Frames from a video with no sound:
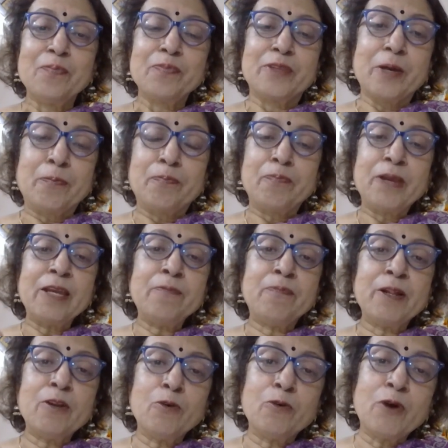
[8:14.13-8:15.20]
The
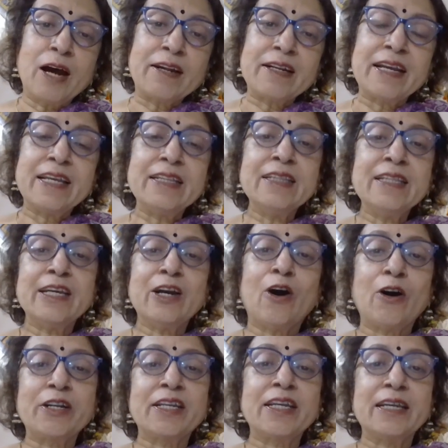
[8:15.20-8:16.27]
people who are in the
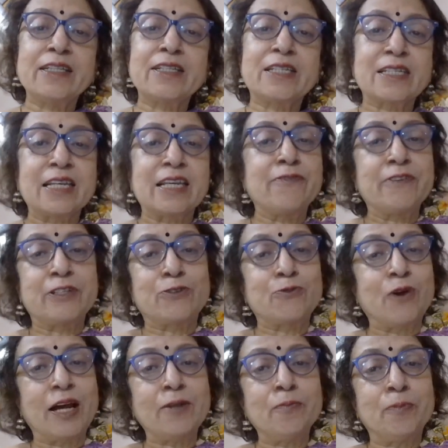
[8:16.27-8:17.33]
audience, if it's
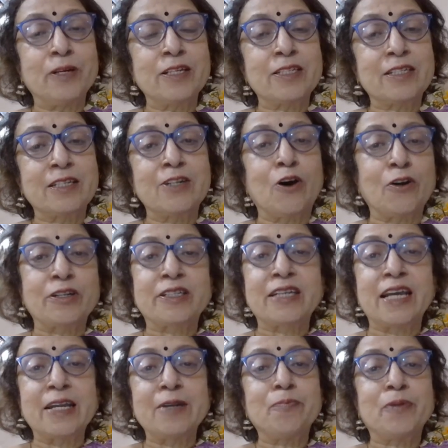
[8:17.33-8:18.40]
one person or
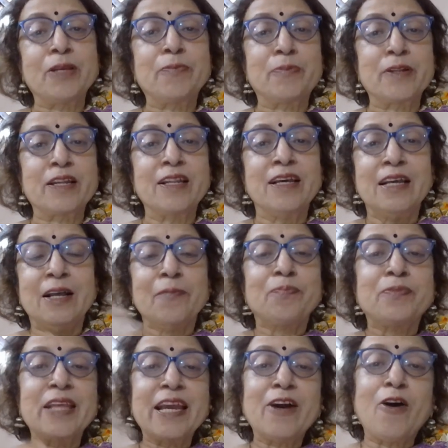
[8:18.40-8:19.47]
10 people,
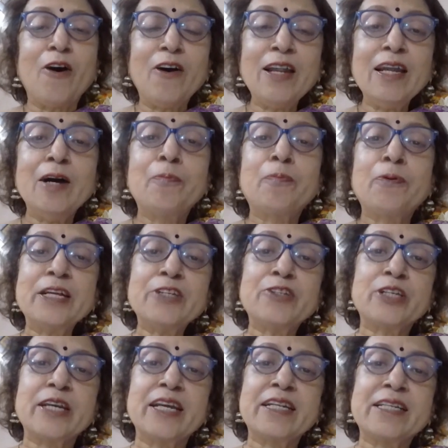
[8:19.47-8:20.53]
they all
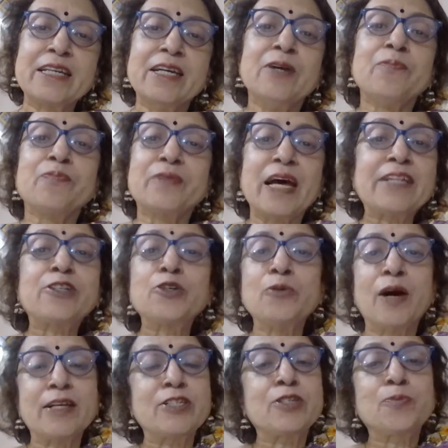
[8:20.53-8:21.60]
appreciate that you
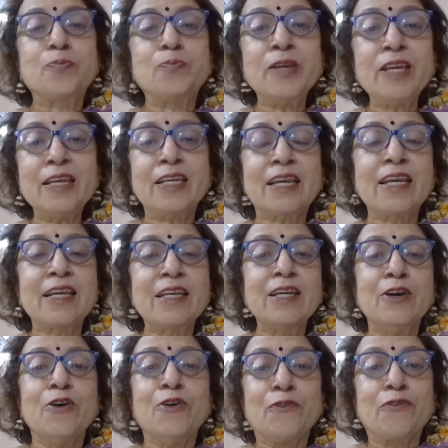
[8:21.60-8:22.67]
are speaking
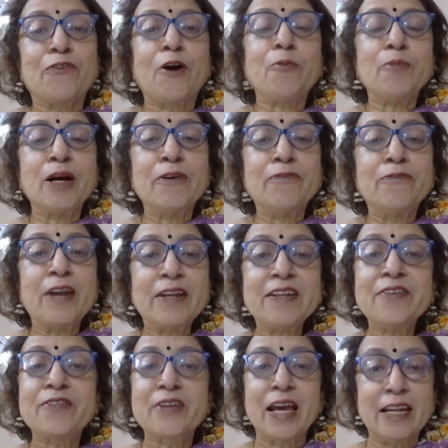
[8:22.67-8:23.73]
from a very
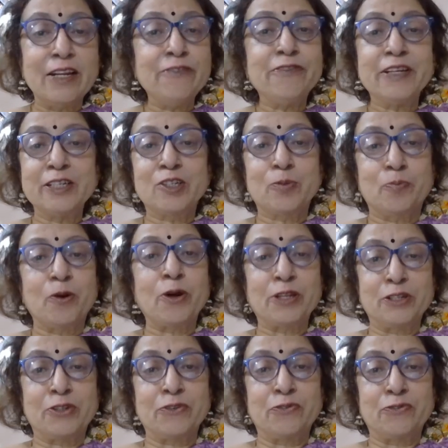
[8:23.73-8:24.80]
relevant
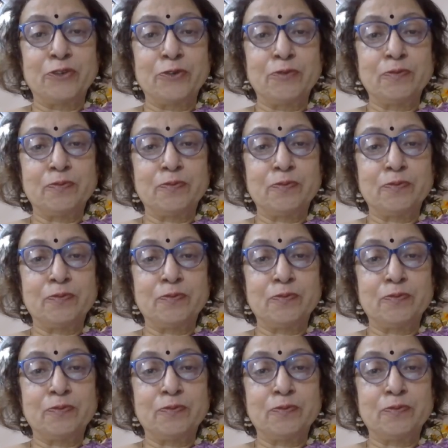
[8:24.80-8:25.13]
point of view.